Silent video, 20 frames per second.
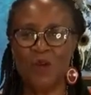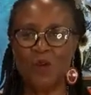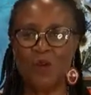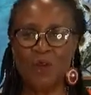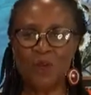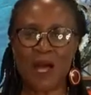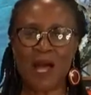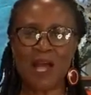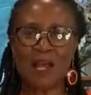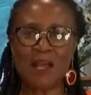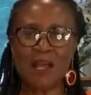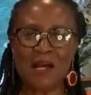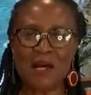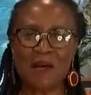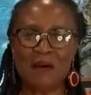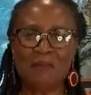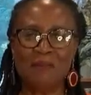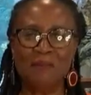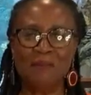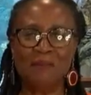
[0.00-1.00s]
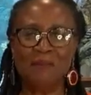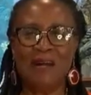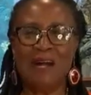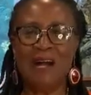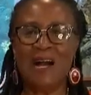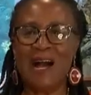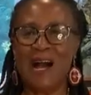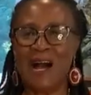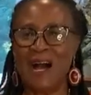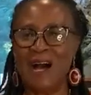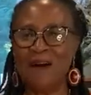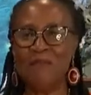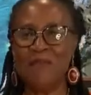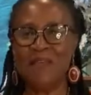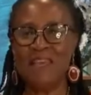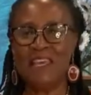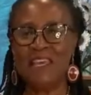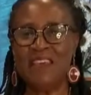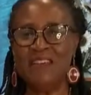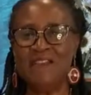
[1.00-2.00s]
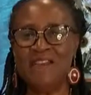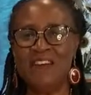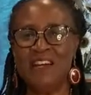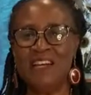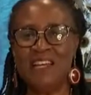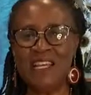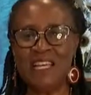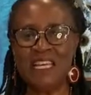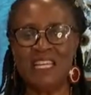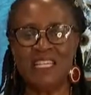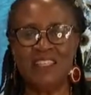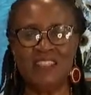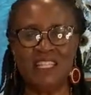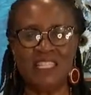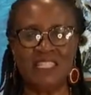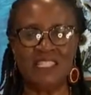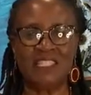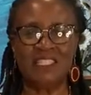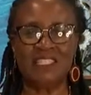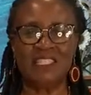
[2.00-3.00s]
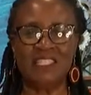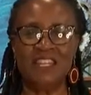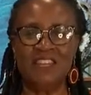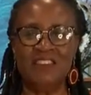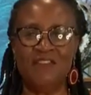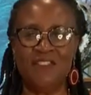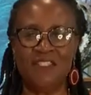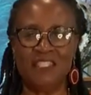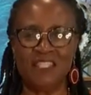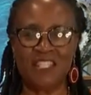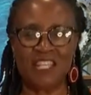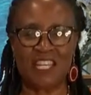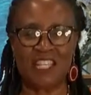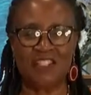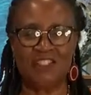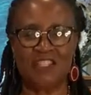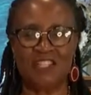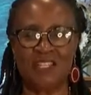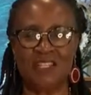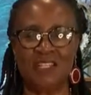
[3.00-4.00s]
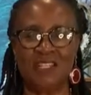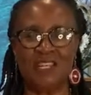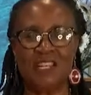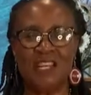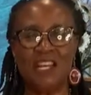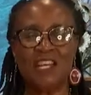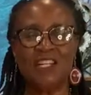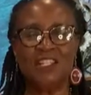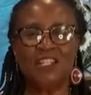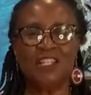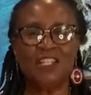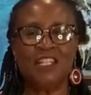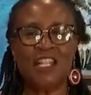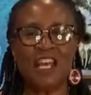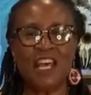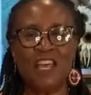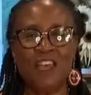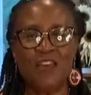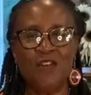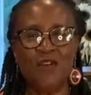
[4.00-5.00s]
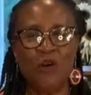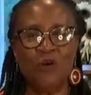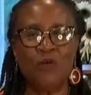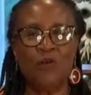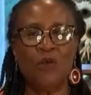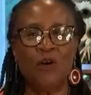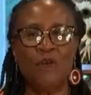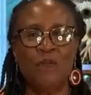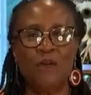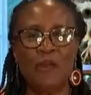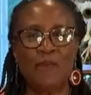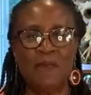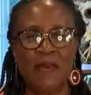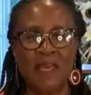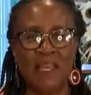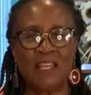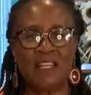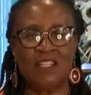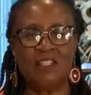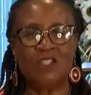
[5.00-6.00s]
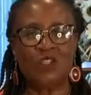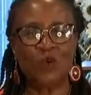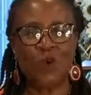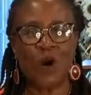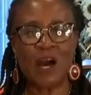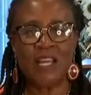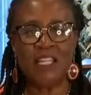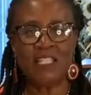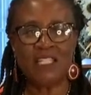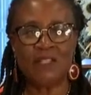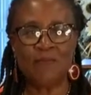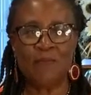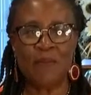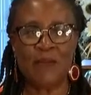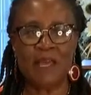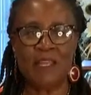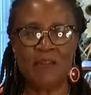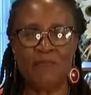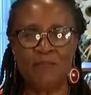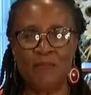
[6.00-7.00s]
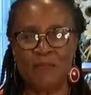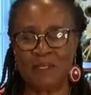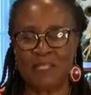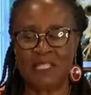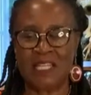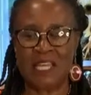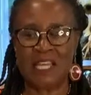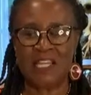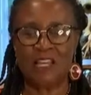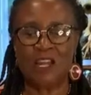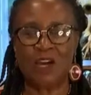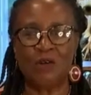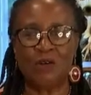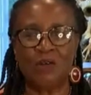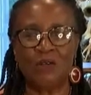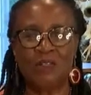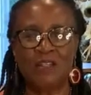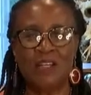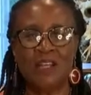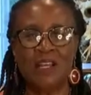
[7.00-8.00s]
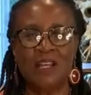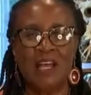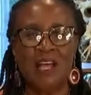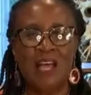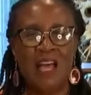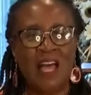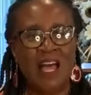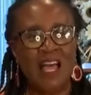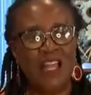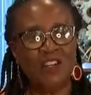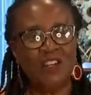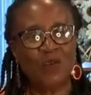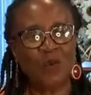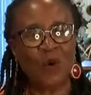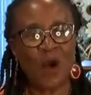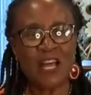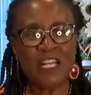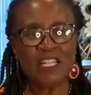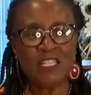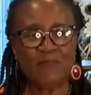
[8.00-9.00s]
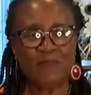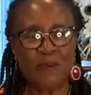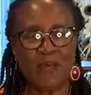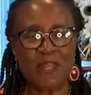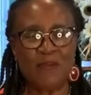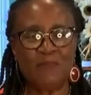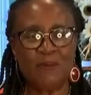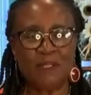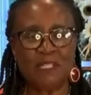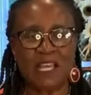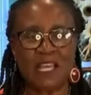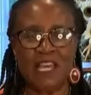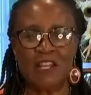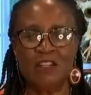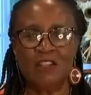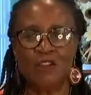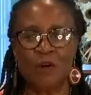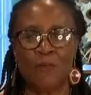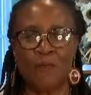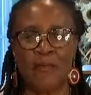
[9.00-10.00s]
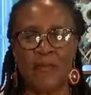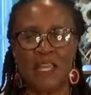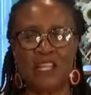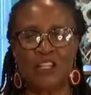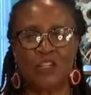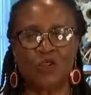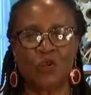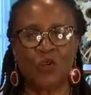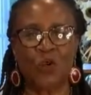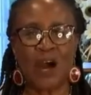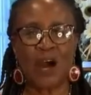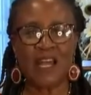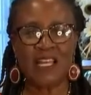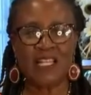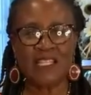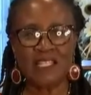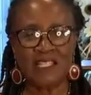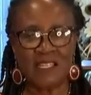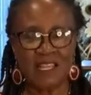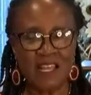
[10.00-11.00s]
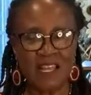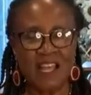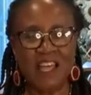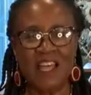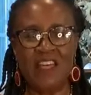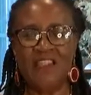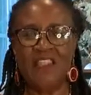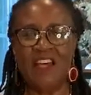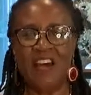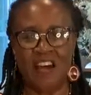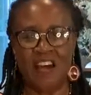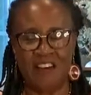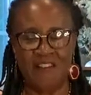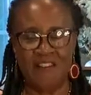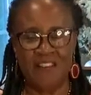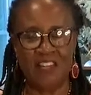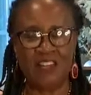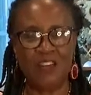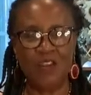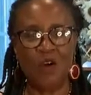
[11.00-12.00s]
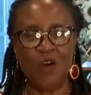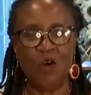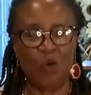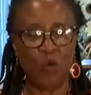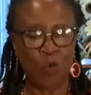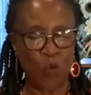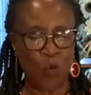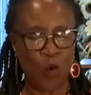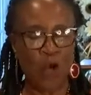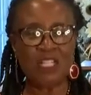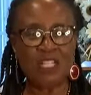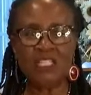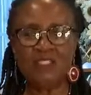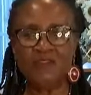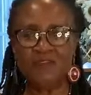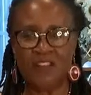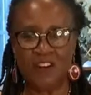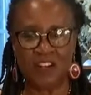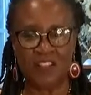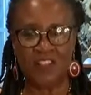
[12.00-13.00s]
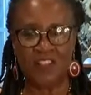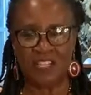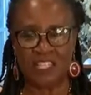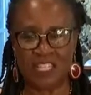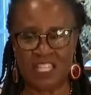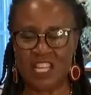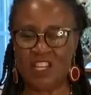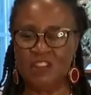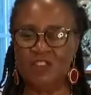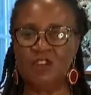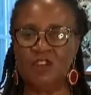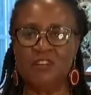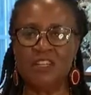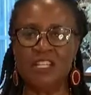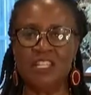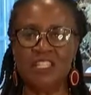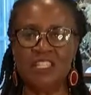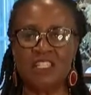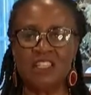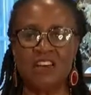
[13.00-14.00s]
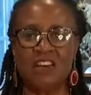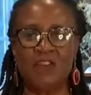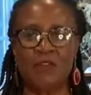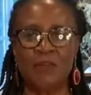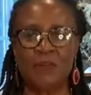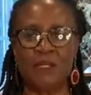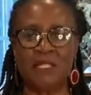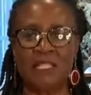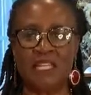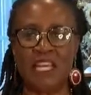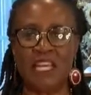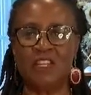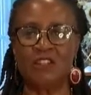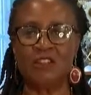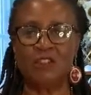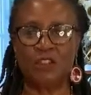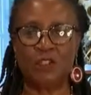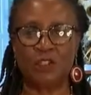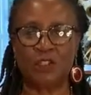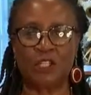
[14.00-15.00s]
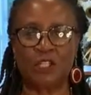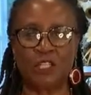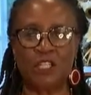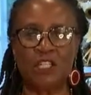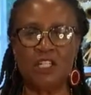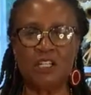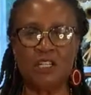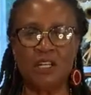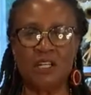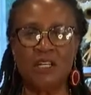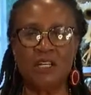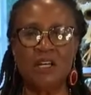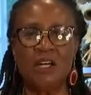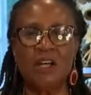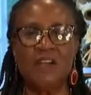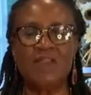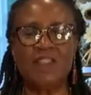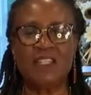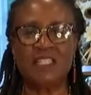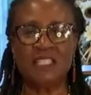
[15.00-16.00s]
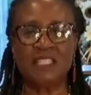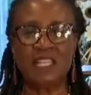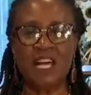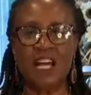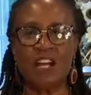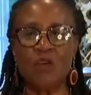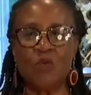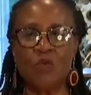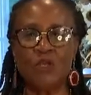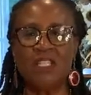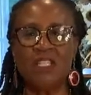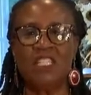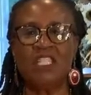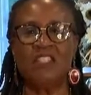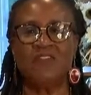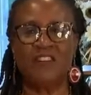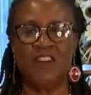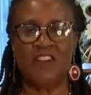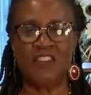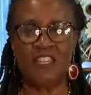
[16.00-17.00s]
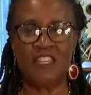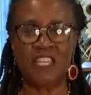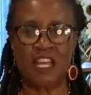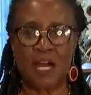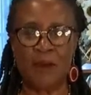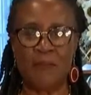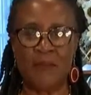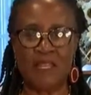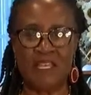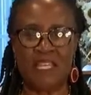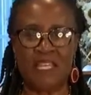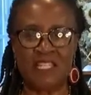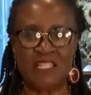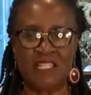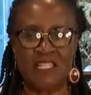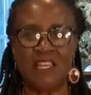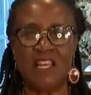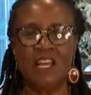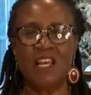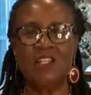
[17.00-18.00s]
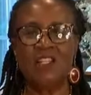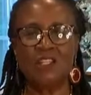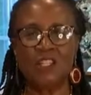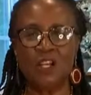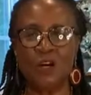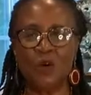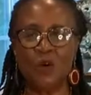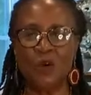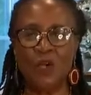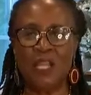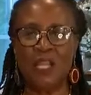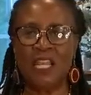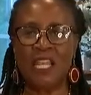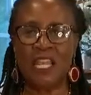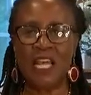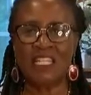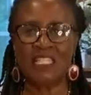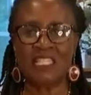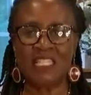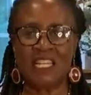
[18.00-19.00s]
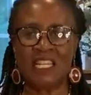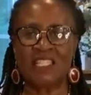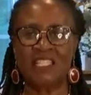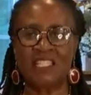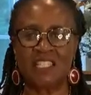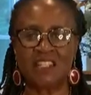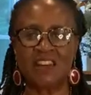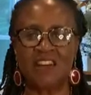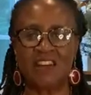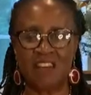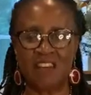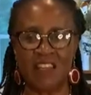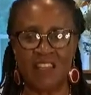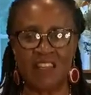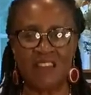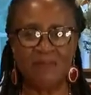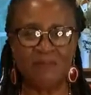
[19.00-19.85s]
Welcome. I'm Eva and this is Eva's Kitchen. Today we'll be making twice baked potatoes. And twice baked potatoes are baked twice in the oven. Once for the tenderness of the potatoes to cook. The second one is for the yumminess. So let's get started.